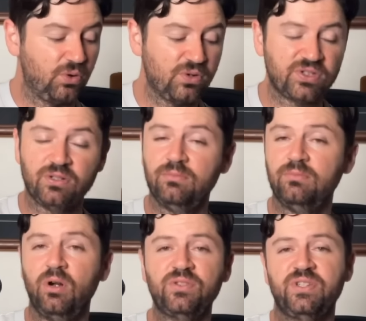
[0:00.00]

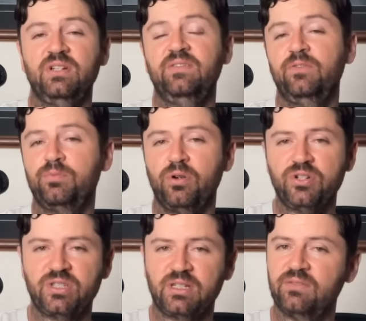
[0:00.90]
awesome alternative
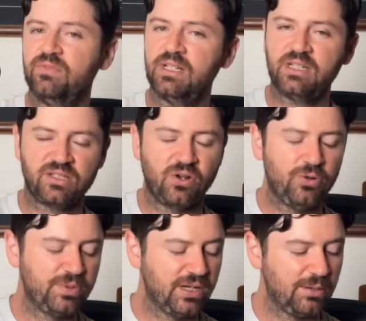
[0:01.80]
approach that can really just
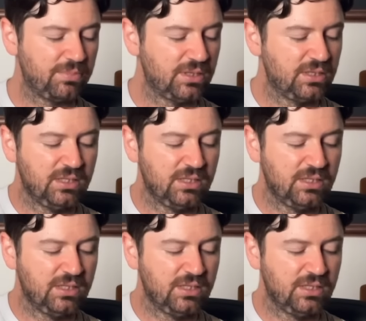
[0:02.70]
open up